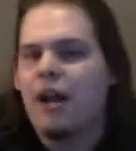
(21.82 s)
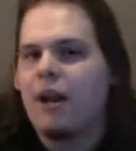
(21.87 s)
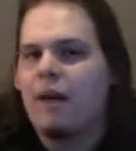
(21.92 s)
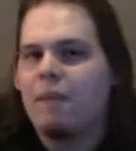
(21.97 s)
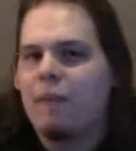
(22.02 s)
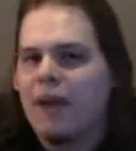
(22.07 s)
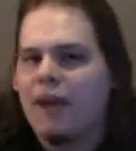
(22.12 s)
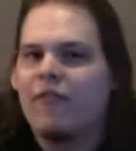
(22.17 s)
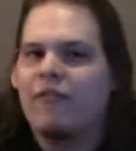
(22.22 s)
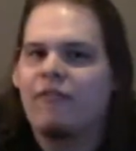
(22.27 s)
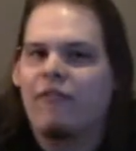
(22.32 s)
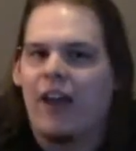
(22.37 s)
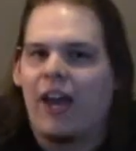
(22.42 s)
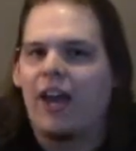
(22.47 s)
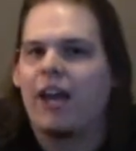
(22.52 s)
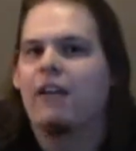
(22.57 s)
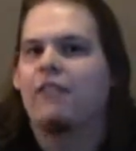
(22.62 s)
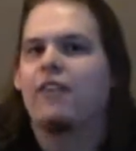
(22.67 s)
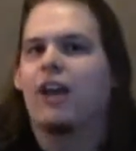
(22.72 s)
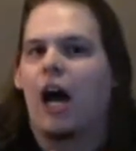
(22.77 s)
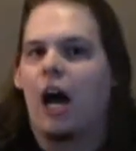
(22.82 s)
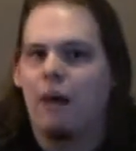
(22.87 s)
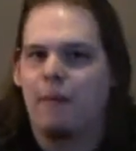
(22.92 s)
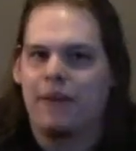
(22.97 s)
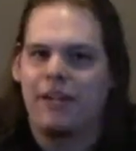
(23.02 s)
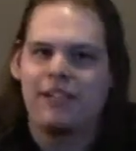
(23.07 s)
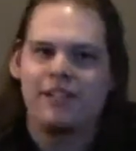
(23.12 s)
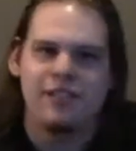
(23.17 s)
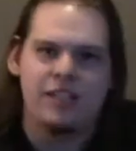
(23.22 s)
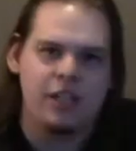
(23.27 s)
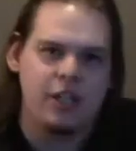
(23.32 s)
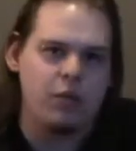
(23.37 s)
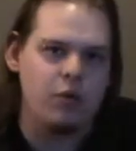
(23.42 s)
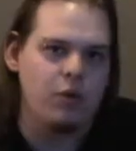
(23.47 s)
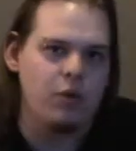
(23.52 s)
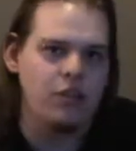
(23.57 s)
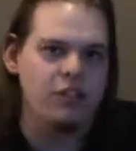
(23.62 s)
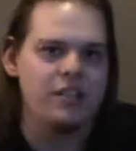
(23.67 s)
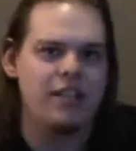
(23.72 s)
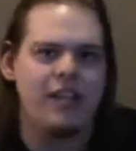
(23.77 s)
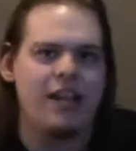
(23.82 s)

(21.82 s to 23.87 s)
not a big fan of comedy sequels.